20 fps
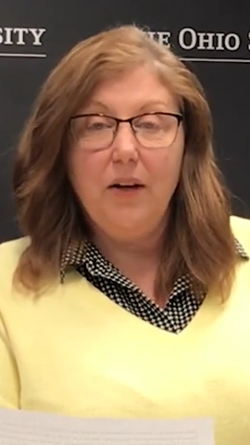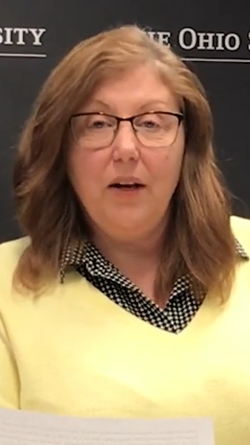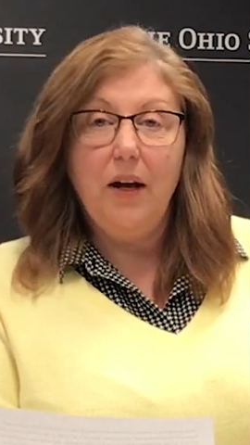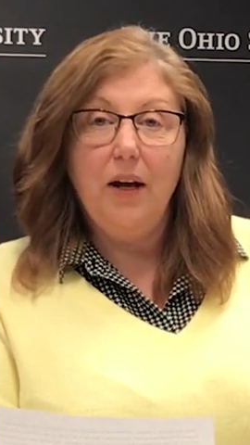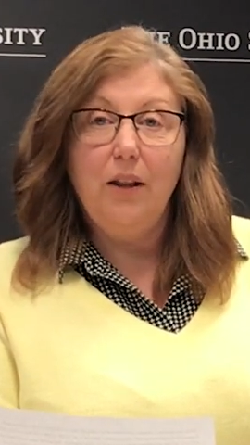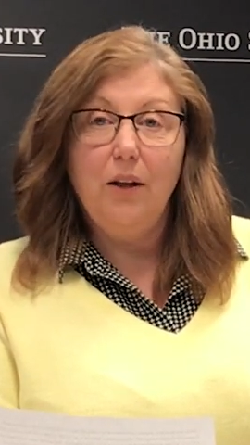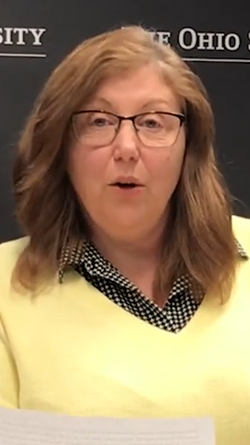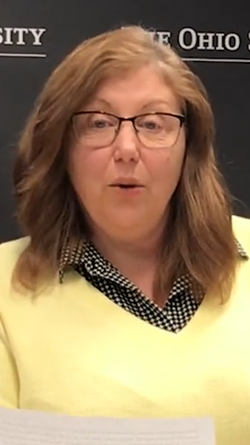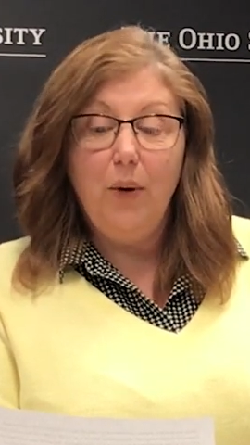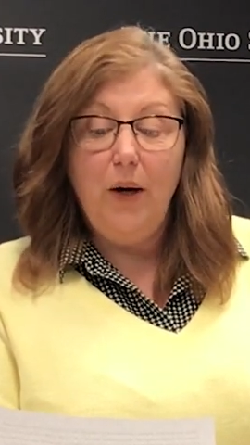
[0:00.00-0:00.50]

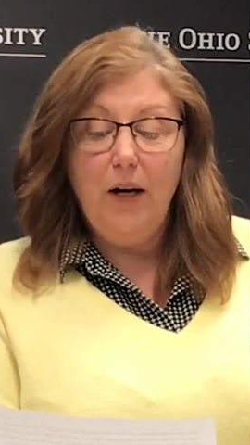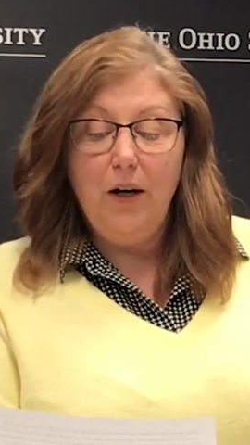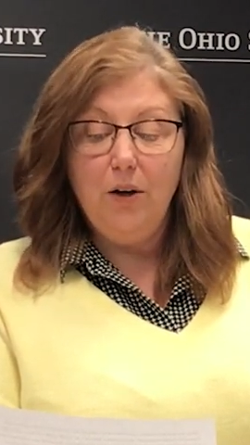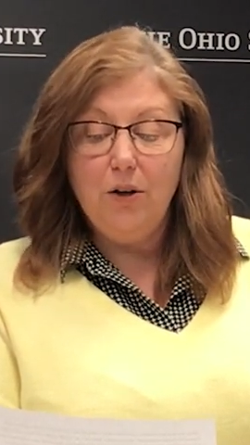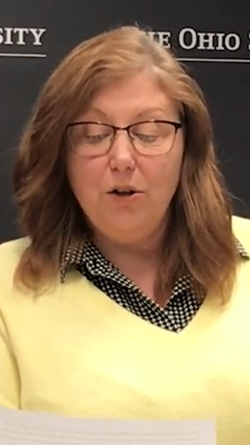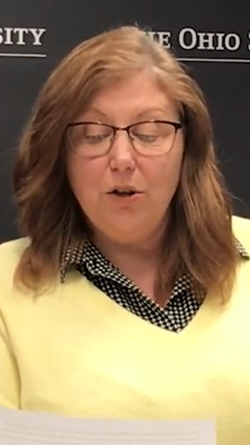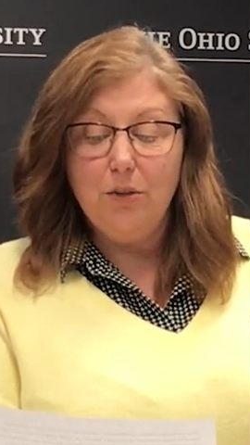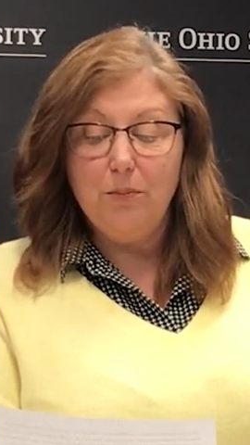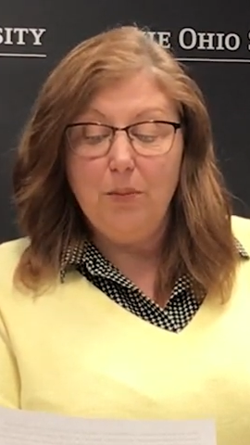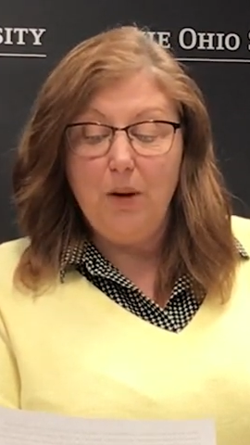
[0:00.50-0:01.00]
and the
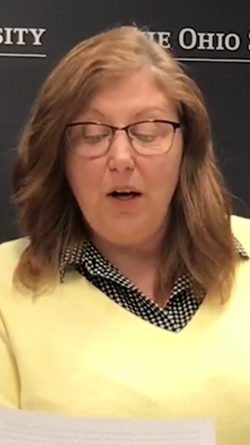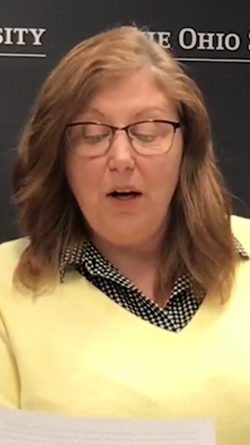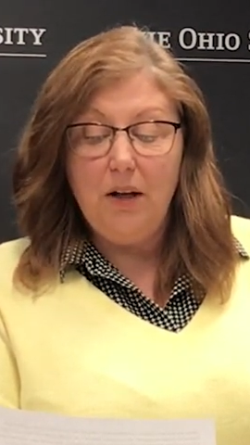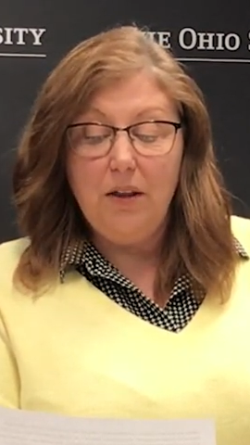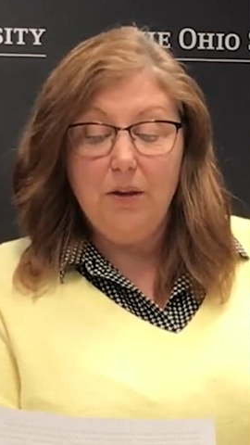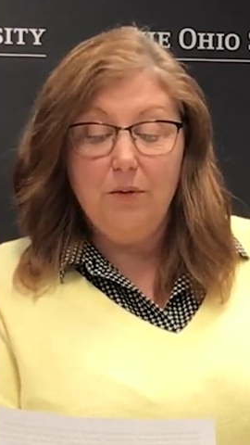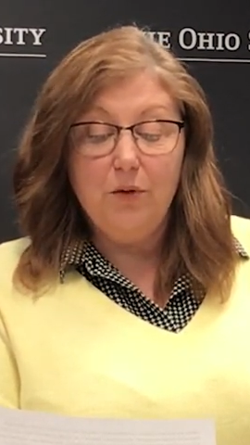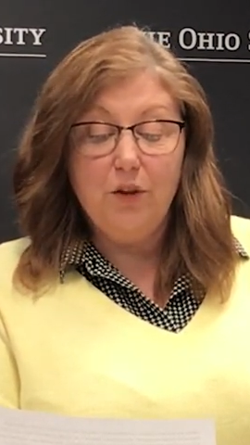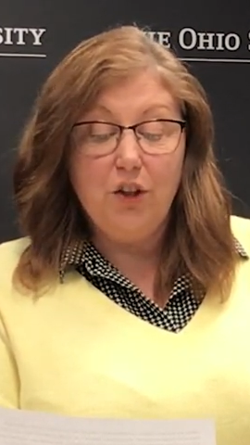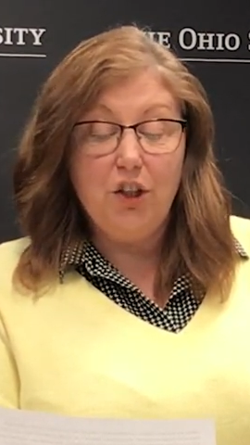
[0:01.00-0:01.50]
Quakers blocked
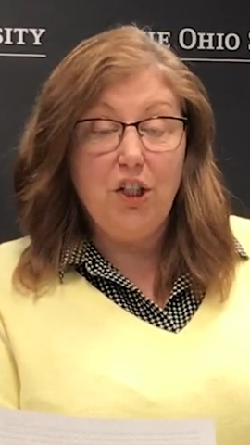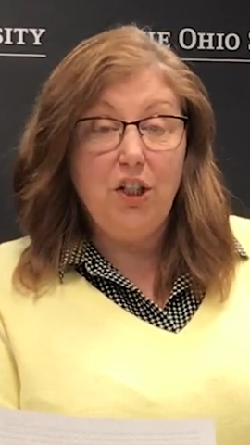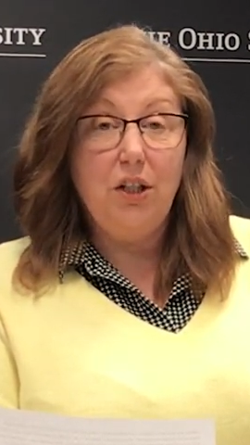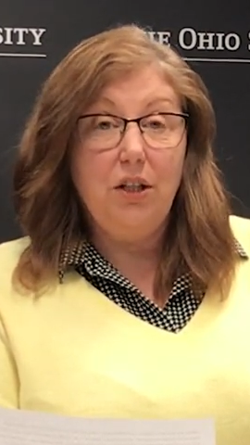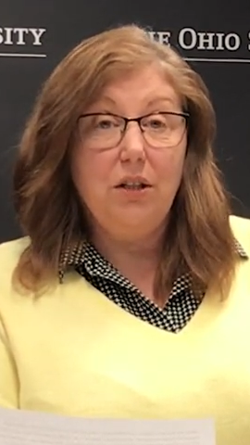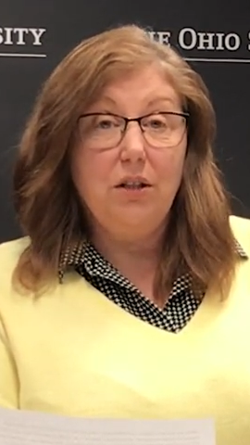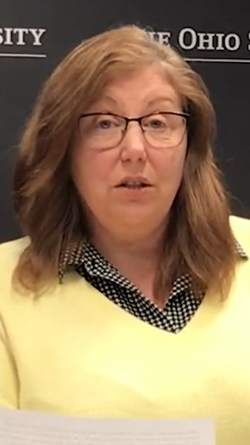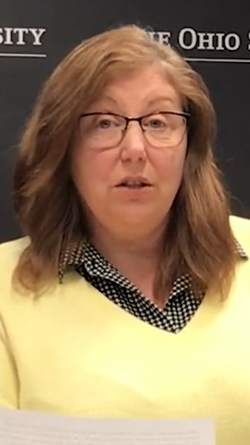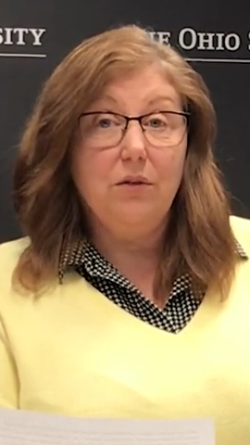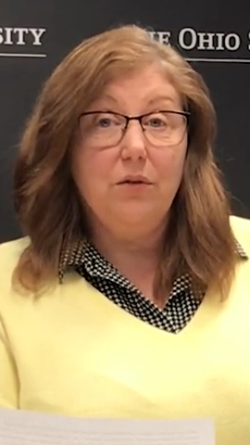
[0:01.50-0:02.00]
the
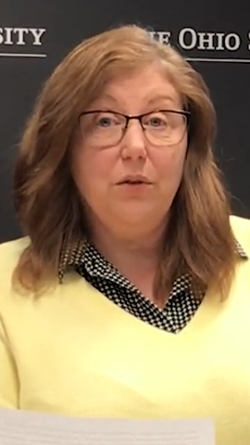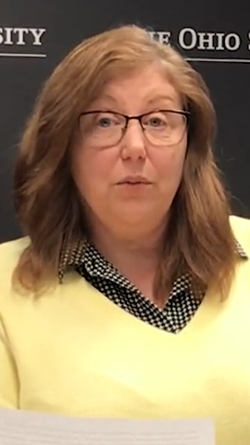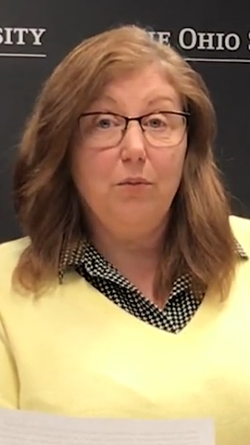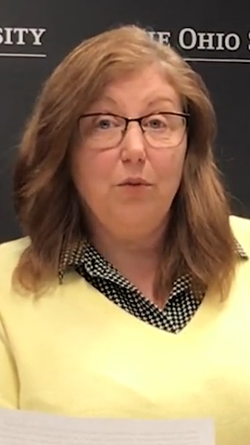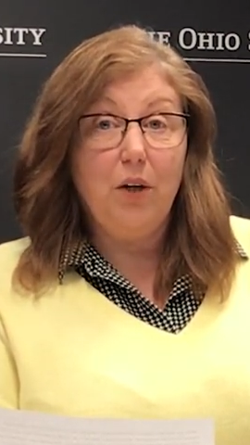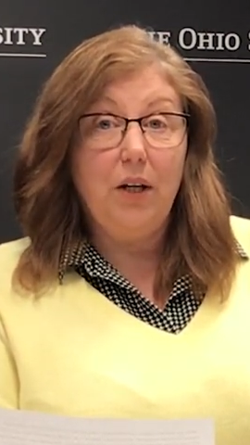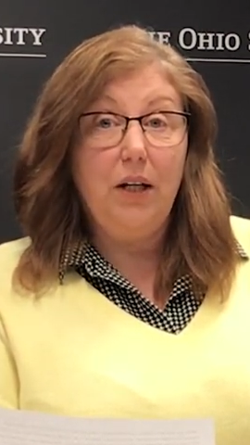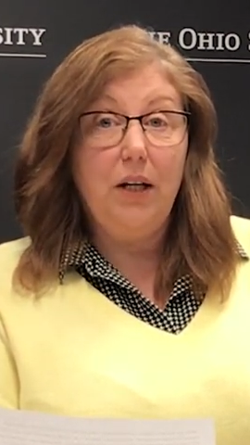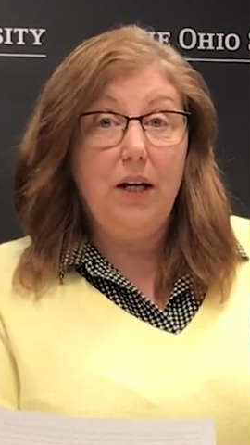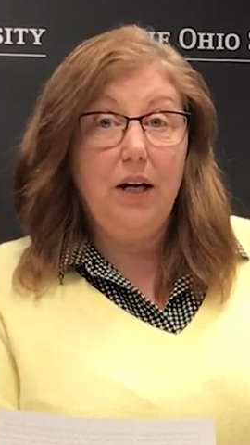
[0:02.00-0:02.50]
Virginians from
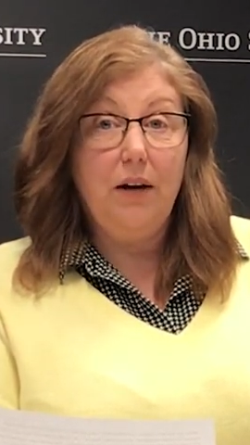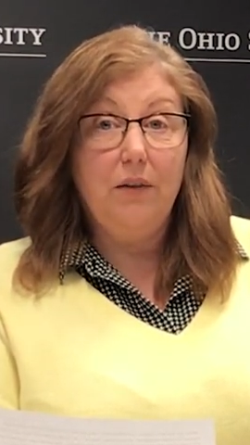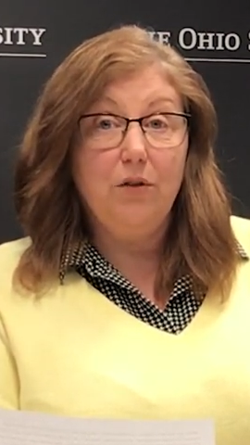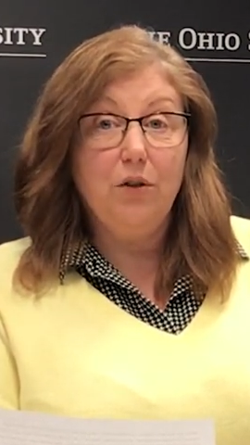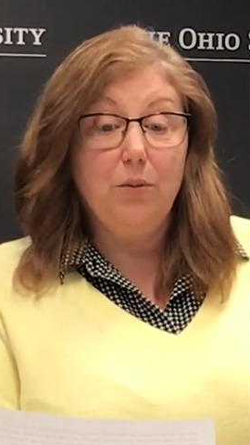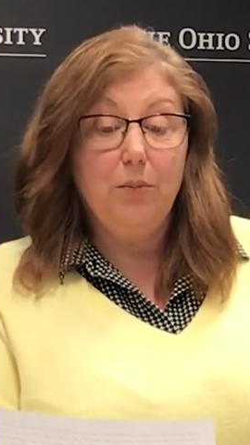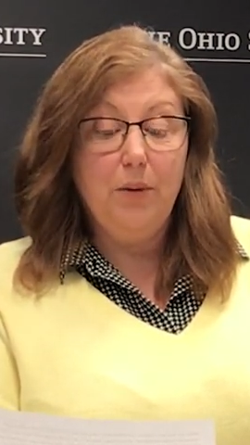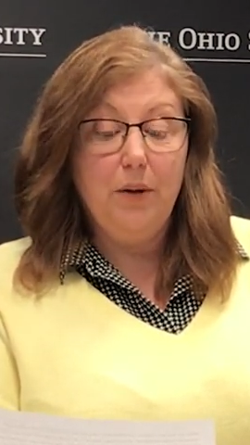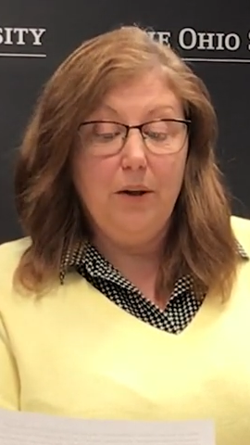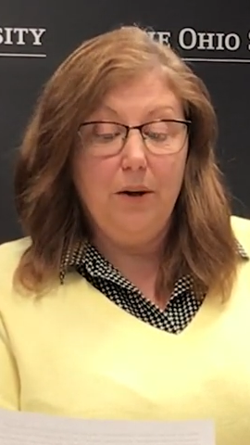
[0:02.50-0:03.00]
running
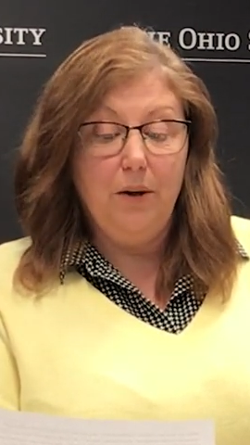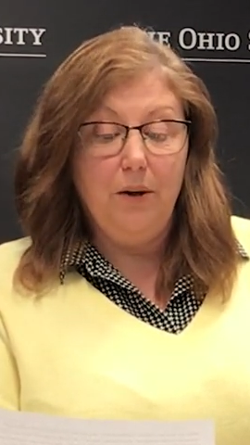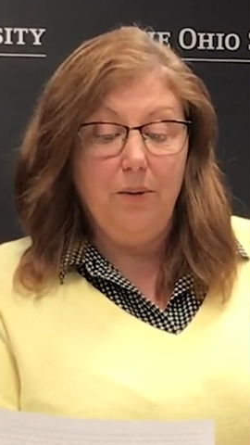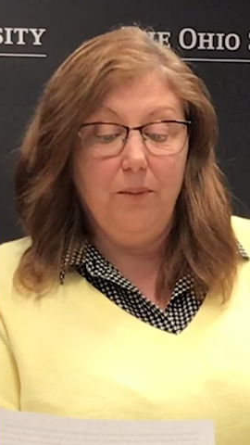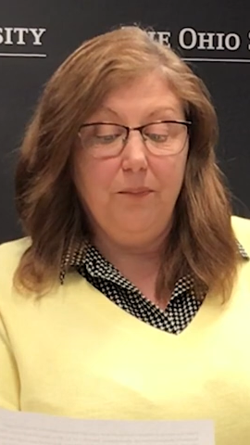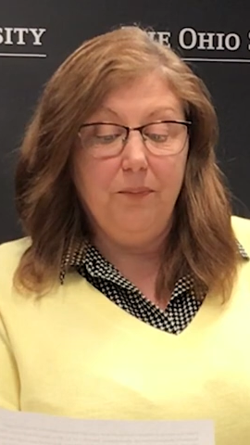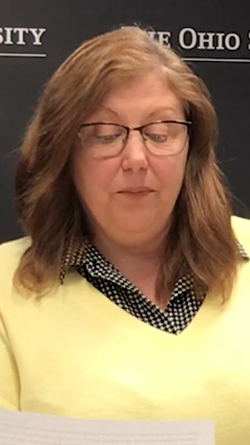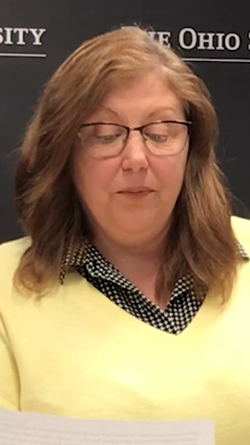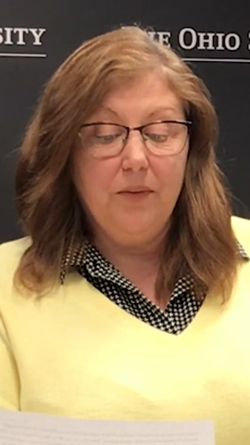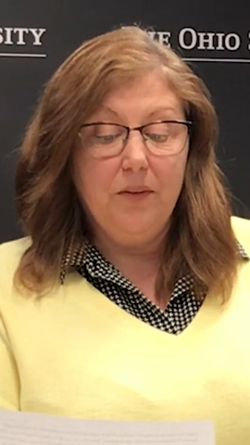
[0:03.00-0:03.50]
after
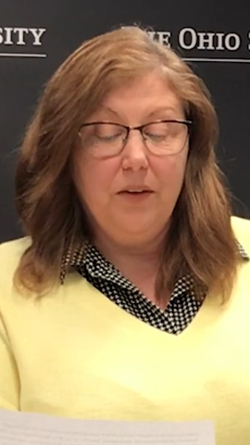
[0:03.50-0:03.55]
Bill.